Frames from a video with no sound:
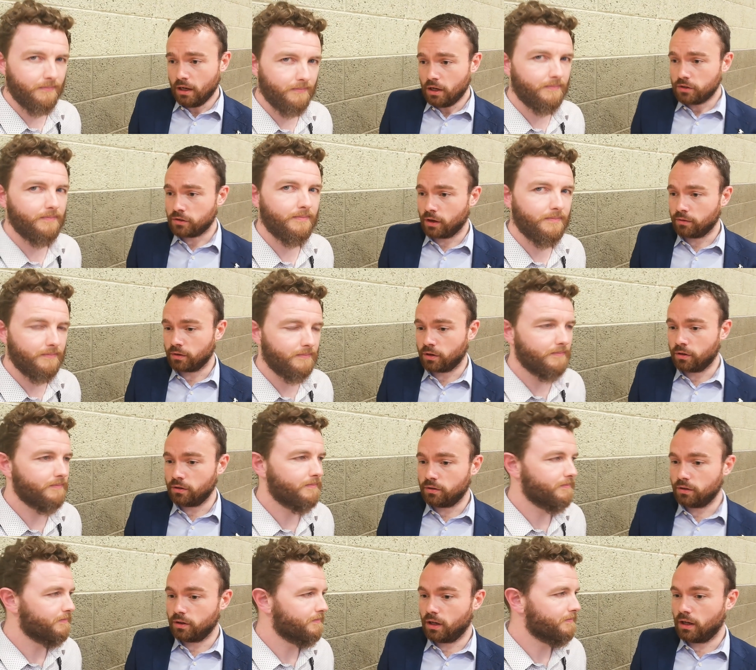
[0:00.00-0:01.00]
Speaker 1: so I have a good
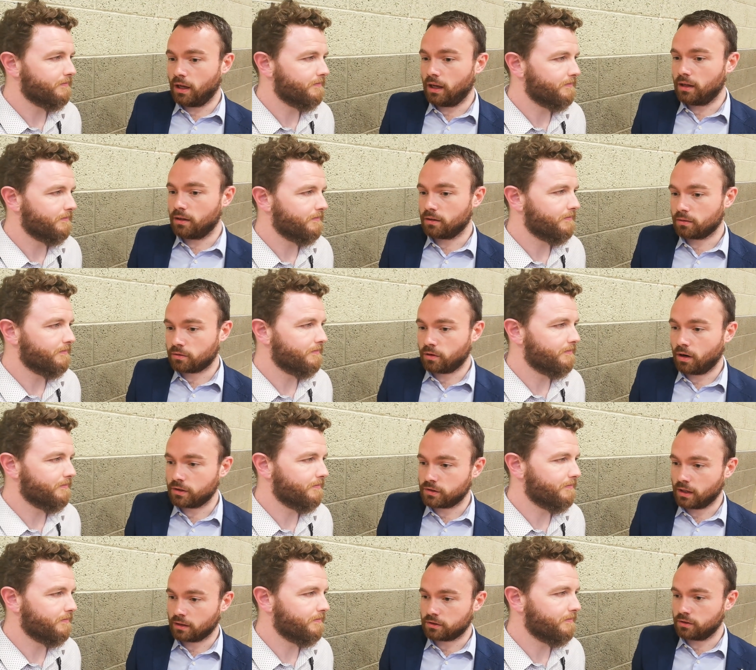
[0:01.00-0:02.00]

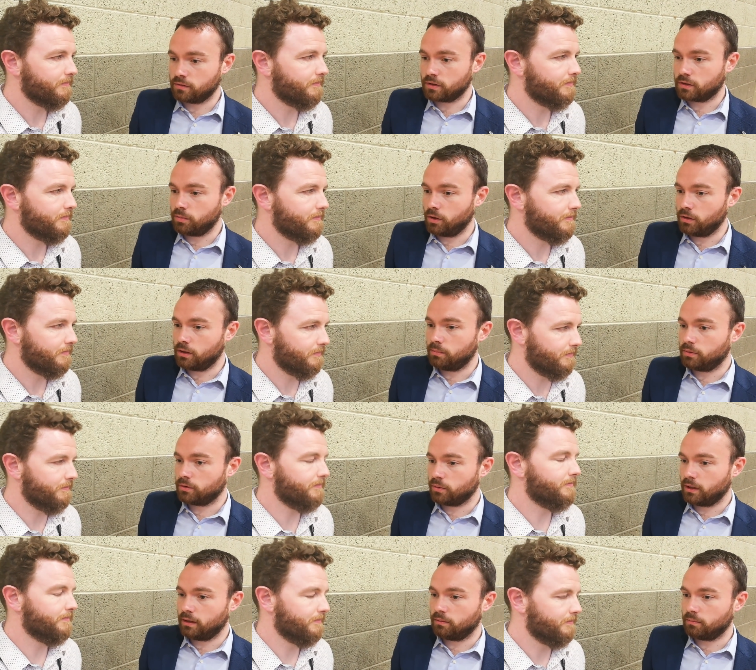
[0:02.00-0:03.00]
cross-section of the community
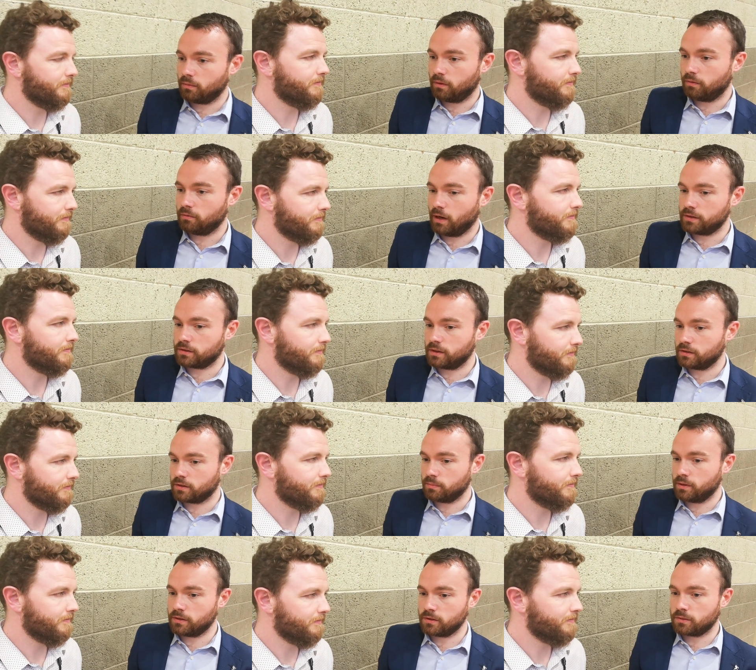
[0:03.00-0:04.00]
between residents and
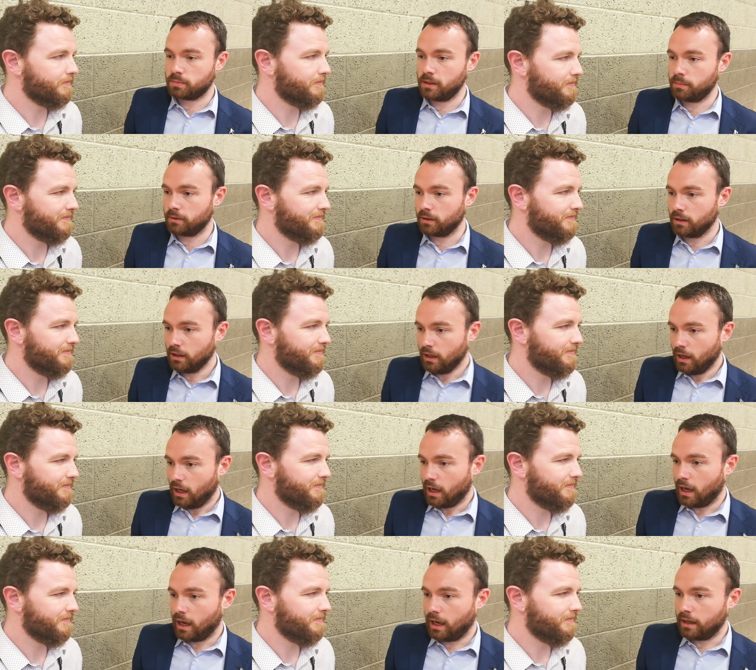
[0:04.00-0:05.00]
business people,
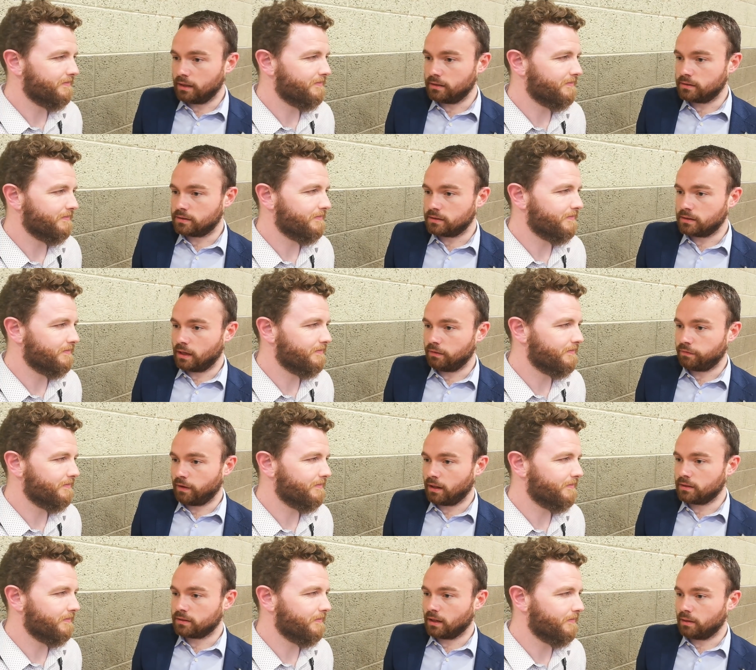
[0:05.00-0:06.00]
and they
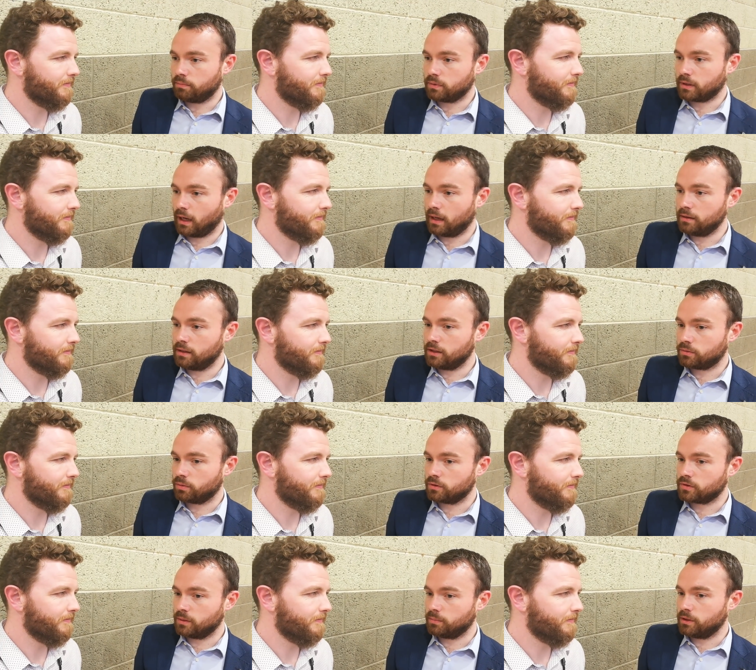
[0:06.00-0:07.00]
felt that candidates were
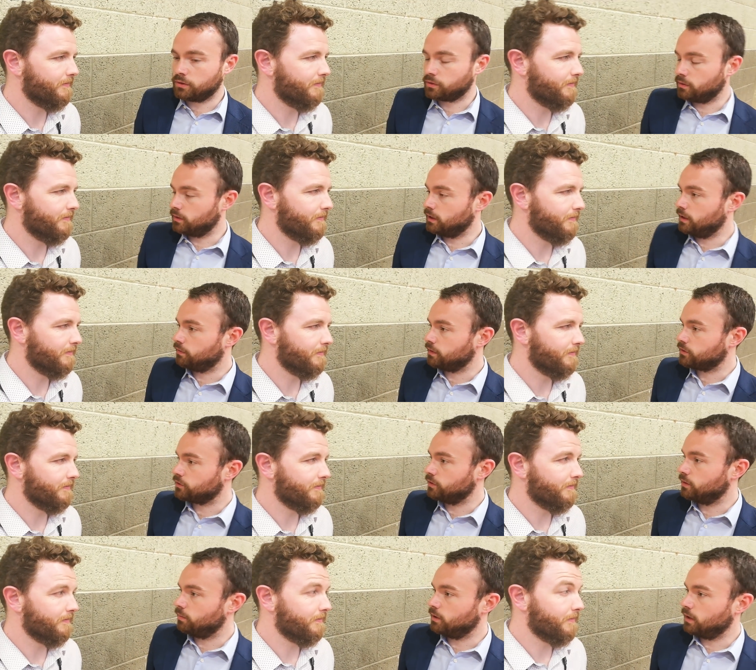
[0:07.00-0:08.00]
simply throwing leaflets through
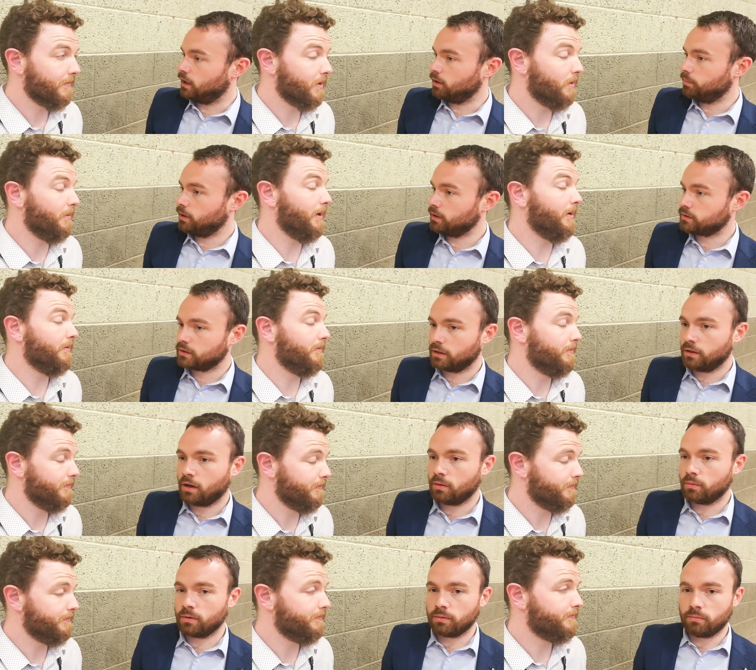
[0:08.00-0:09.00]
the letterbox and
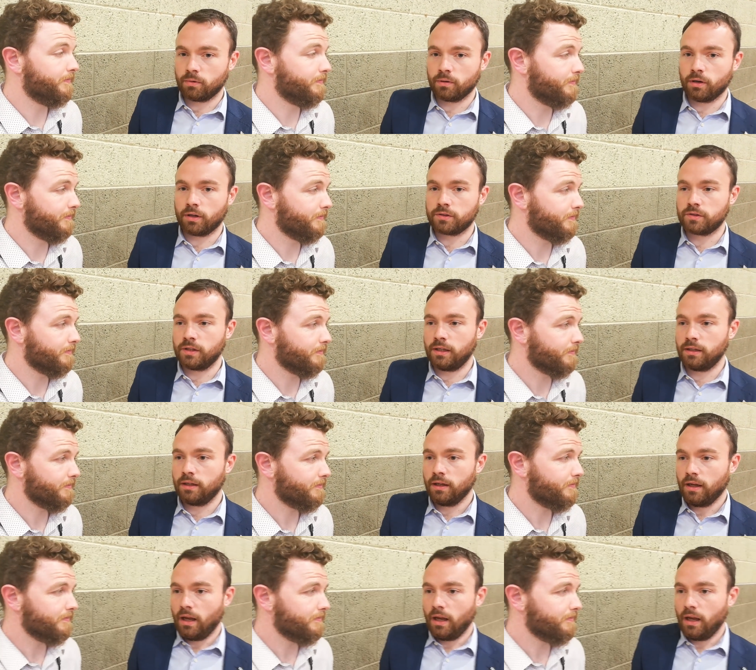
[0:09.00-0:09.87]
were not seen.